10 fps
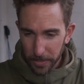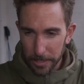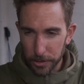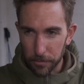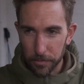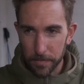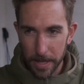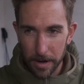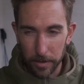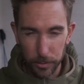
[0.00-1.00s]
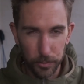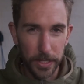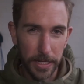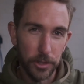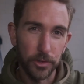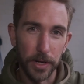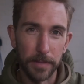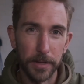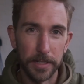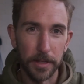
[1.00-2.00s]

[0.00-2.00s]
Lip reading: So from there I was really intrigued, because I